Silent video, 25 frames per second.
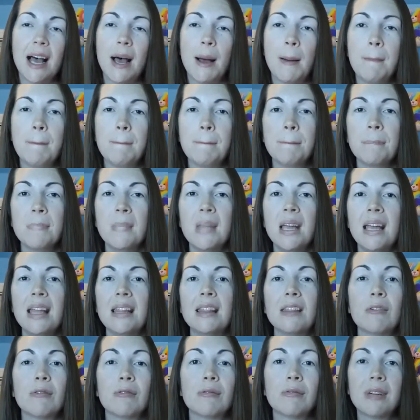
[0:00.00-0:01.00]
Um,
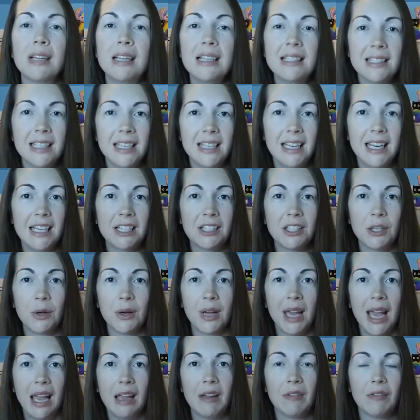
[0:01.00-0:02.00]
the reason it's
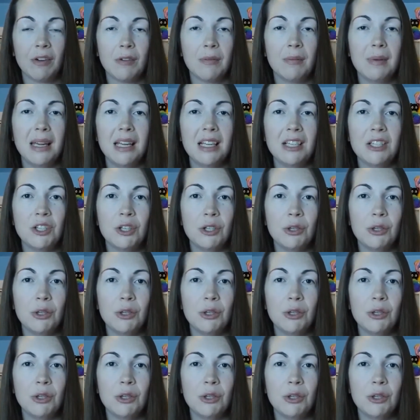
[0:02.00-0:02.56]
okay for me